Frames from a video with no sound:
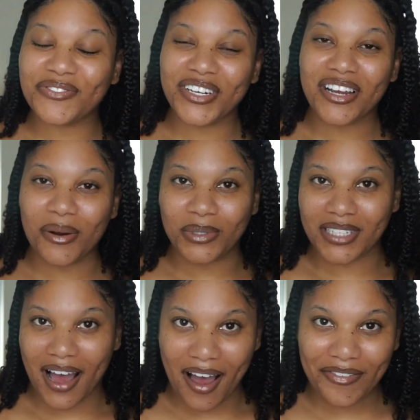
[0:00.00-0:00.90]
video was
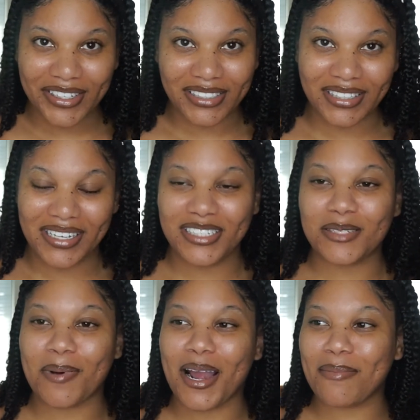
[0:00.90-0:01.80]
obviously
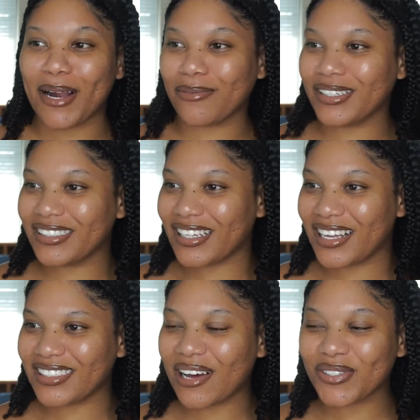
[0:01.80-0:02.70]
inspired by
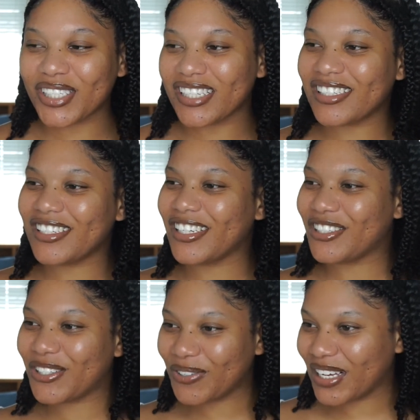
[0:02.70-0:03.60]
Renaissance. I was listening
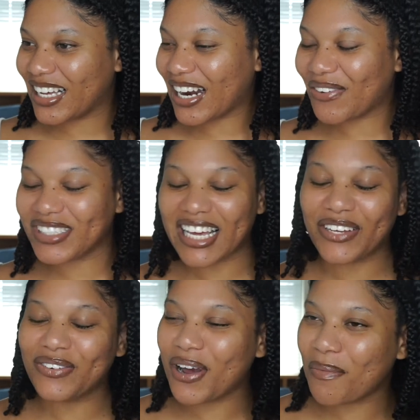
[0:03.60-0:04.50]
to it and I was
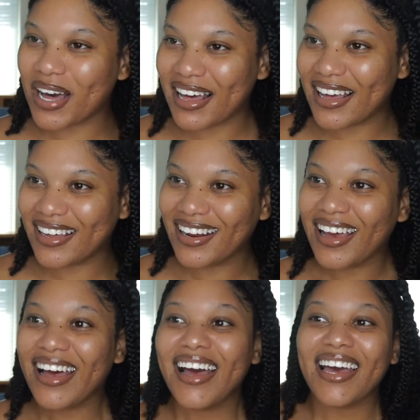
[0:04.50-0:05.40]
like, you know what?
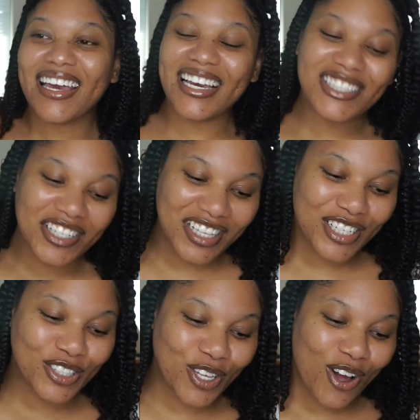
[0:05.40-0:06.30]
Each of
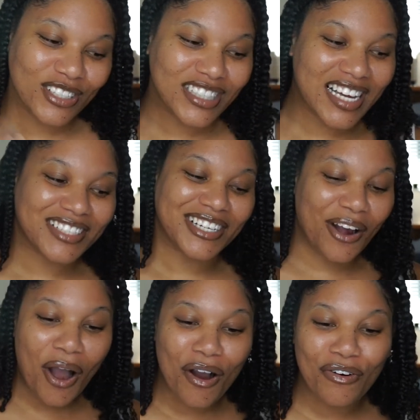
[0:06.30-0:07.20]
these songs has their own